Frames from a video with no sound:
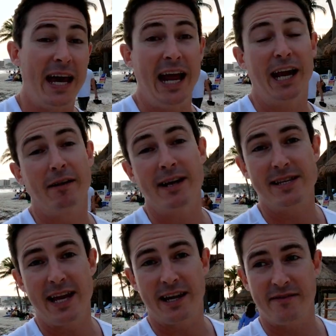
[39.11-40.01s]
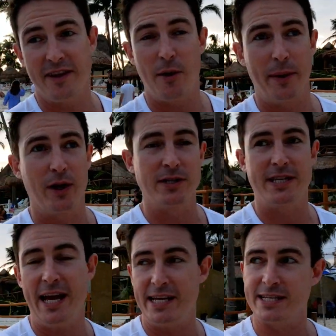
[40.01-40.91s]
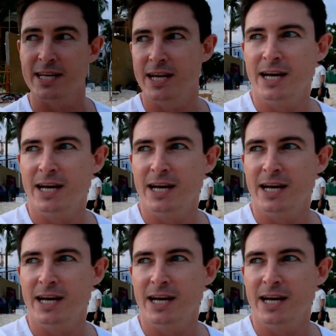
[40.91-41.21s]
And hang around to the end of the video because there's